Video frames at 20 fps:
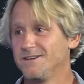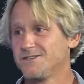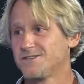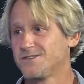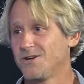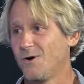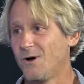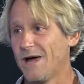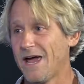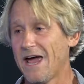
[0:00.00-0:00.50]

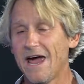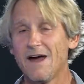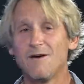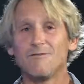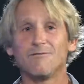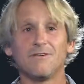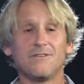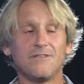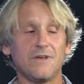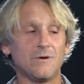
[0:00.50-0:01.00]
So,
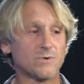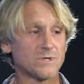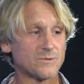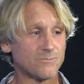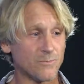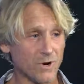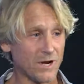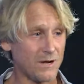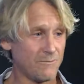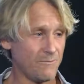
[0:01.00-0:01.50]
everything was
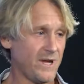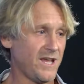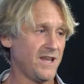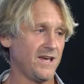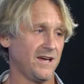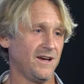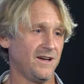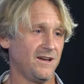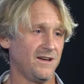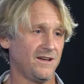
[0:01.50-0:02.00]
print
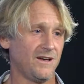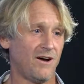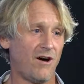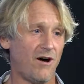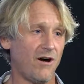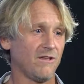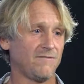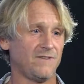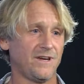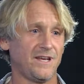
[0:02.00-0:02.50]
media,
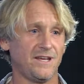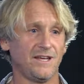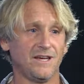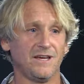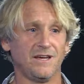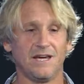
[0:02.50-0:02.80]
all of it.